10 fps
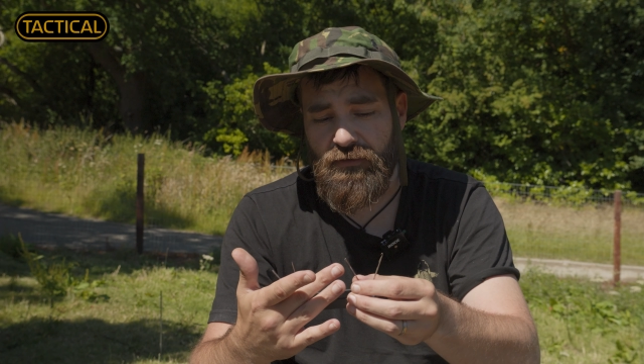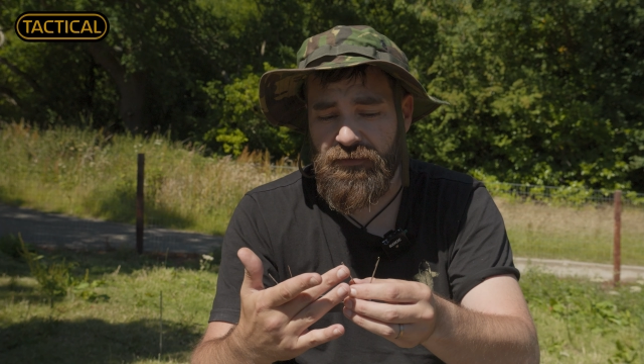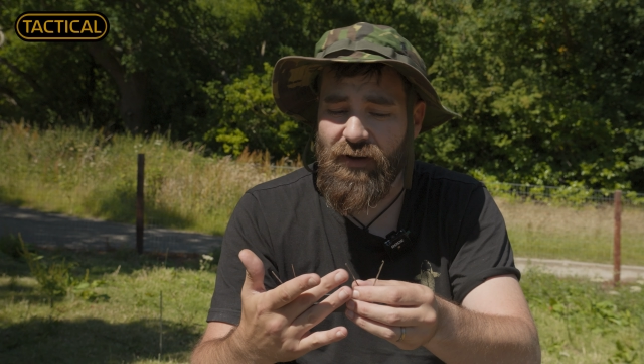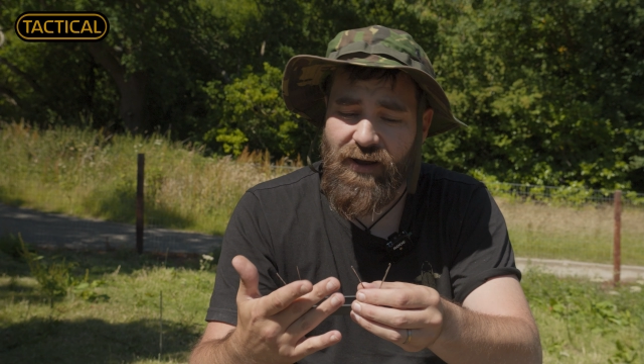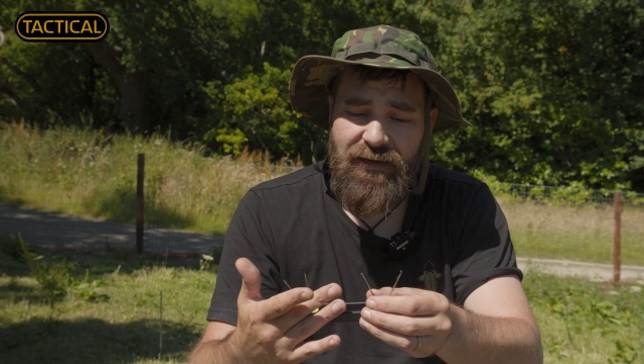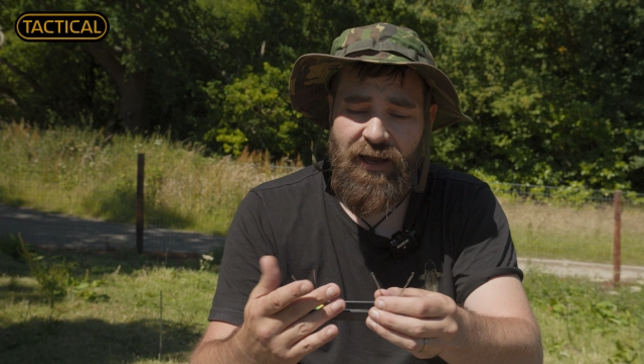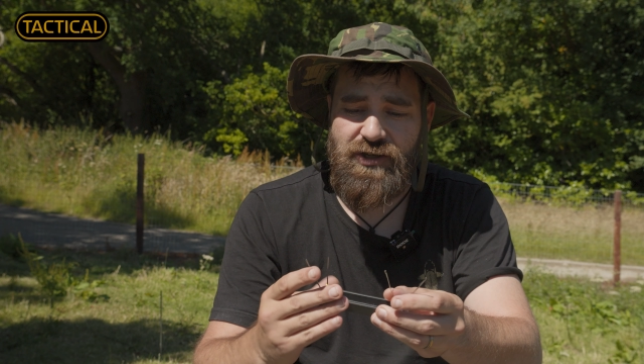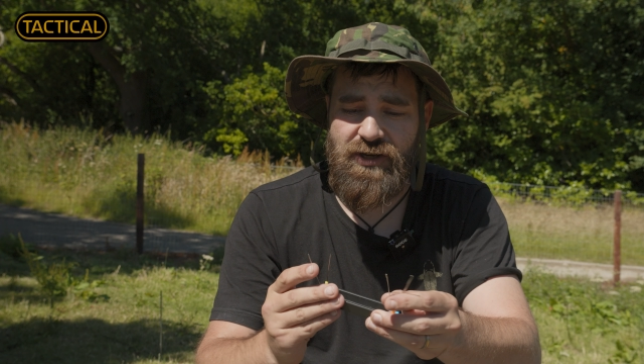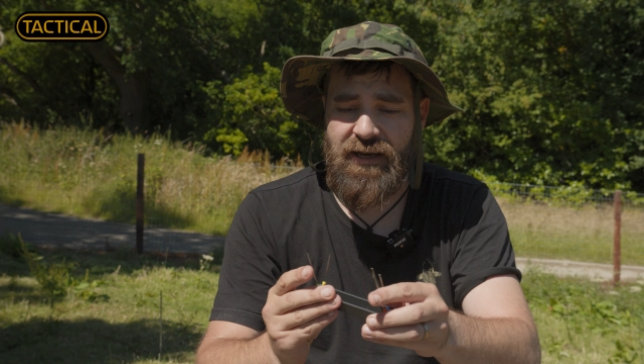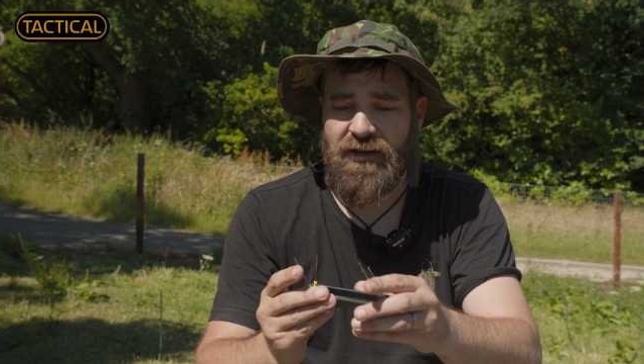or a fine
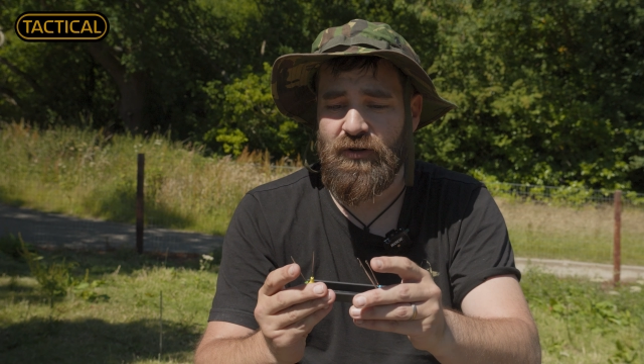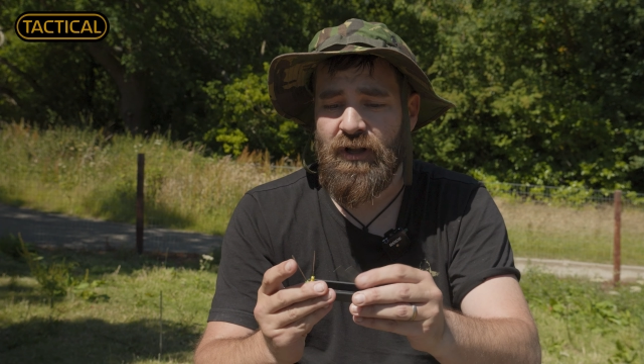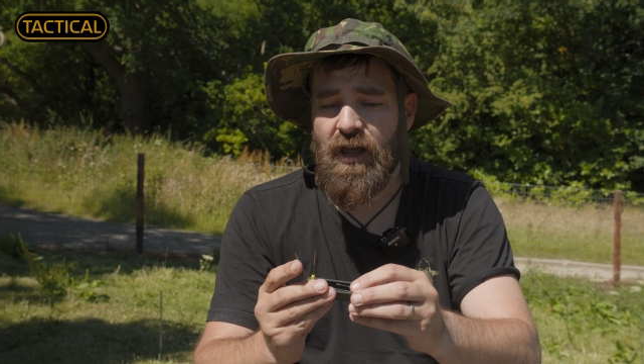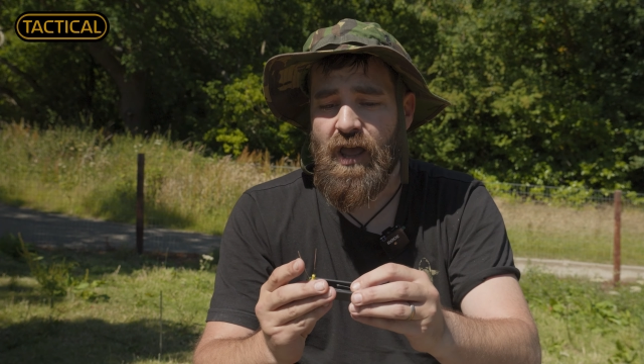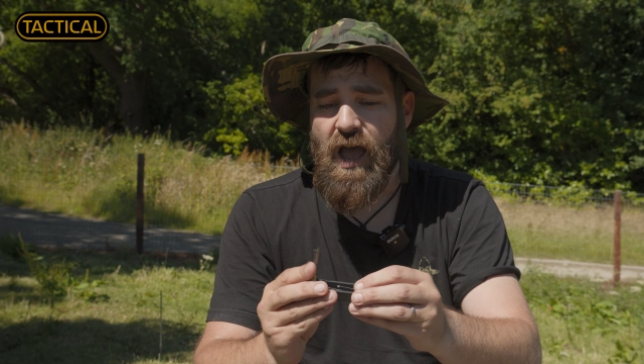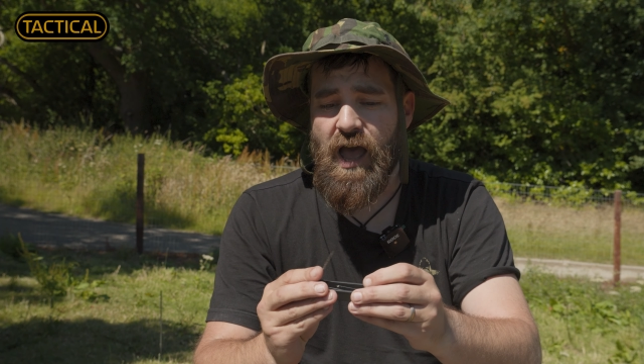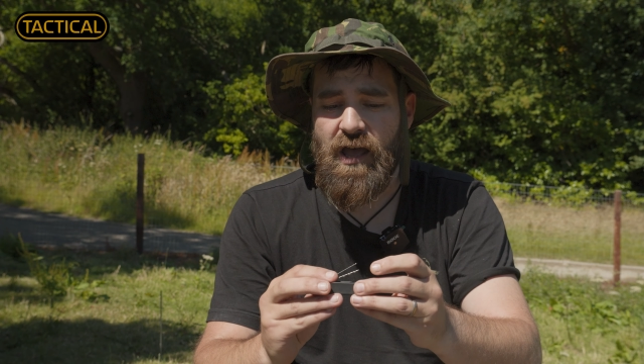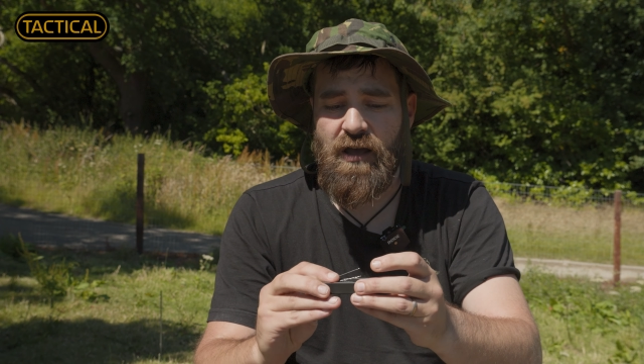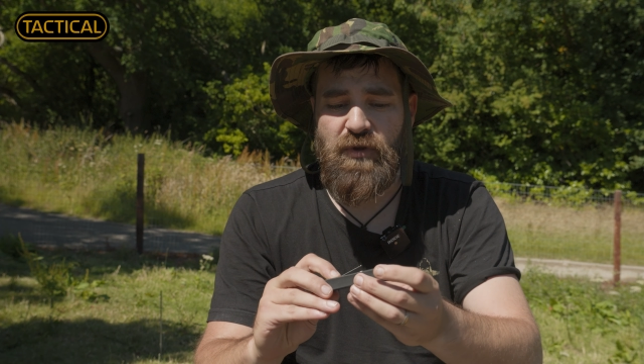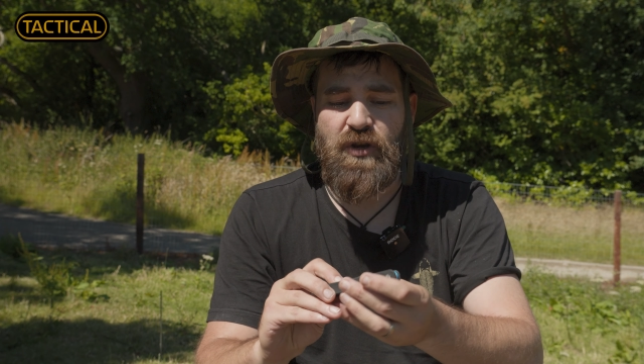latch needle,
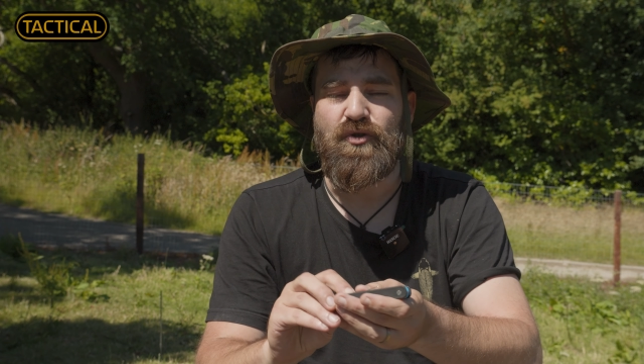um,